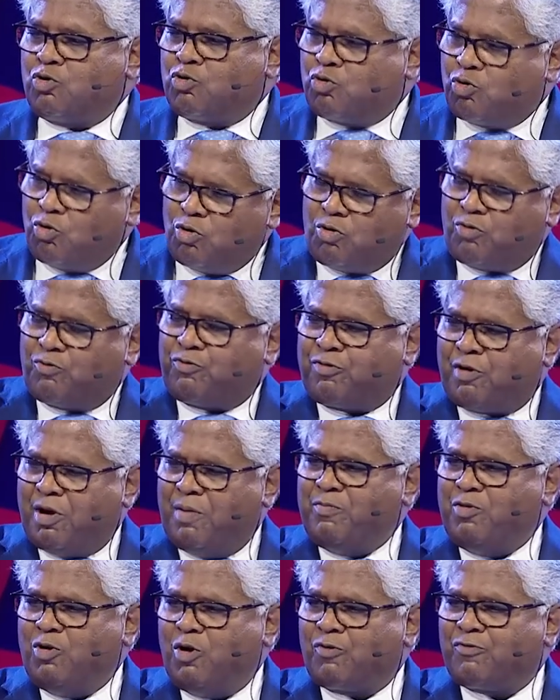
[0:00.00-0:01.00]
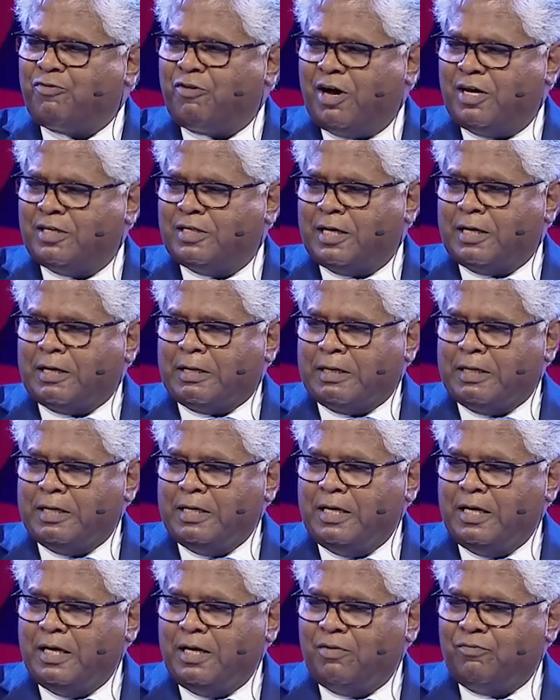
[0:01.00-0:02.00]
took from your father,
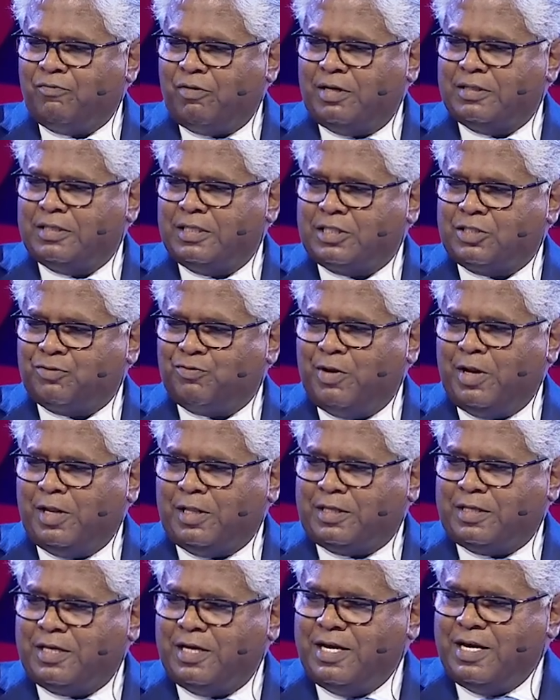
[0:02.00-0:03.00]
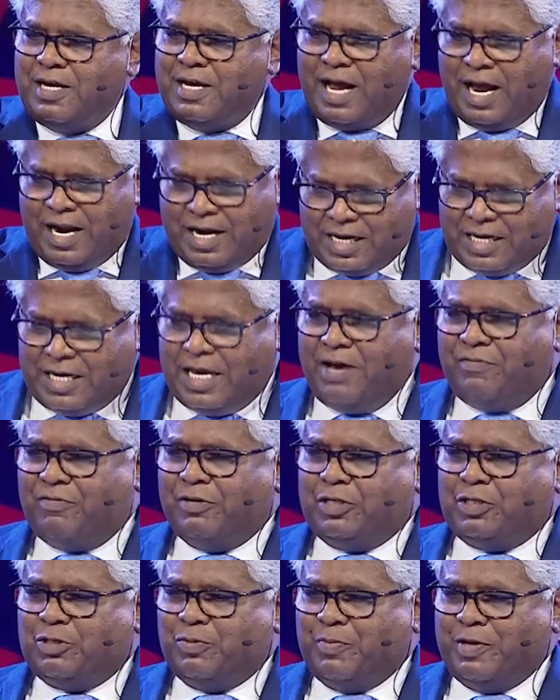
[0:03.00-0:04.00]
father's wealth, and gave
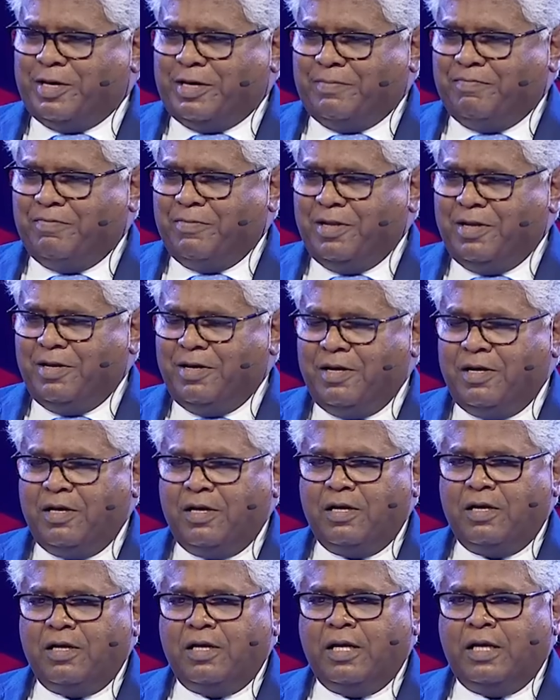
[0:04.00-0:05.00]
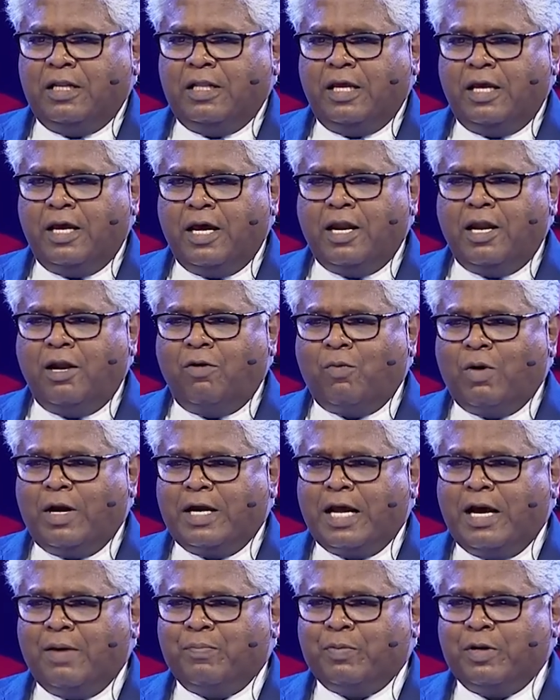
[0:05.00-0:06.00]
it to me. In the end,
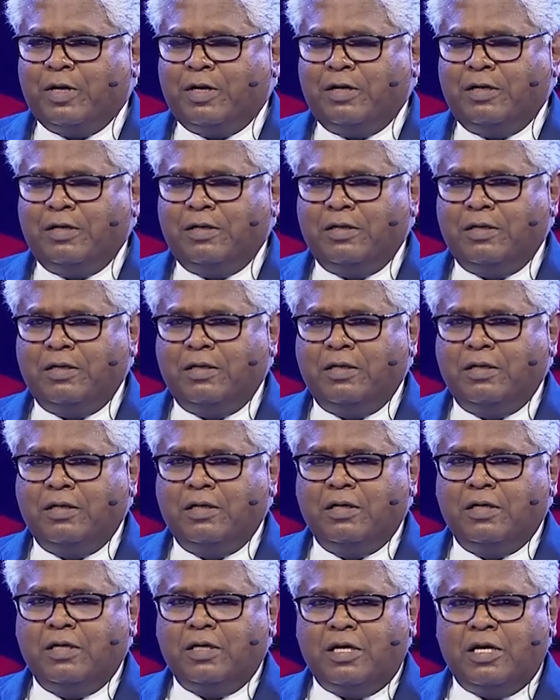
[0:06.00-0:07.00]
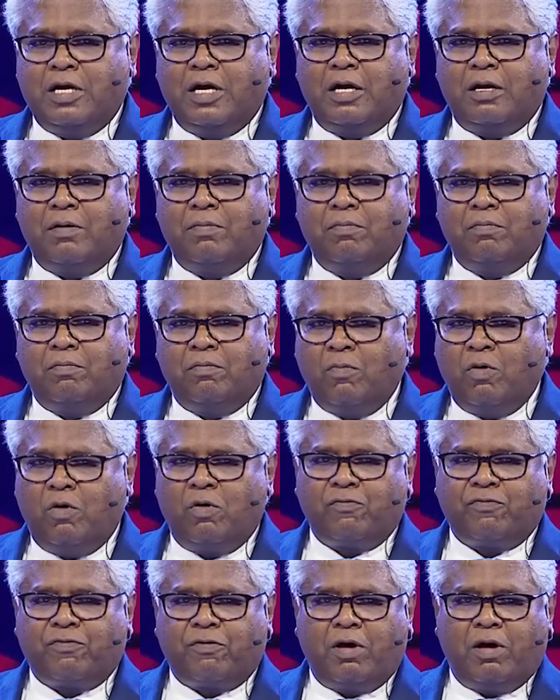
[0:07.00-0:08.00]
what happened? He had
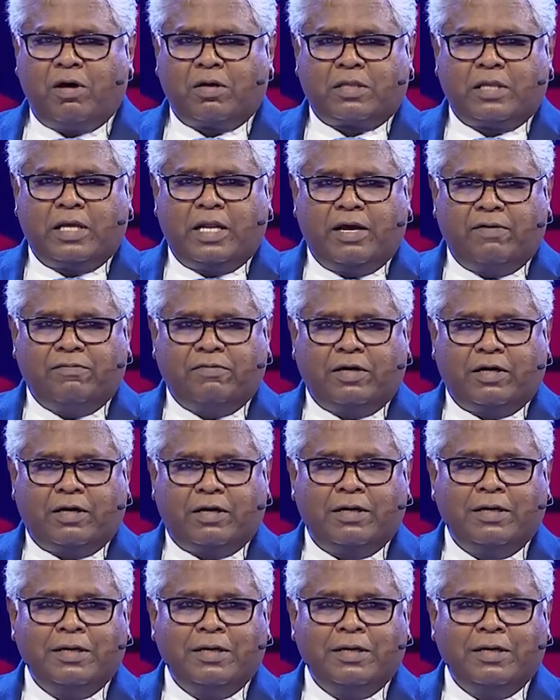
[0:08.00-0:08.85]
more flock than ever,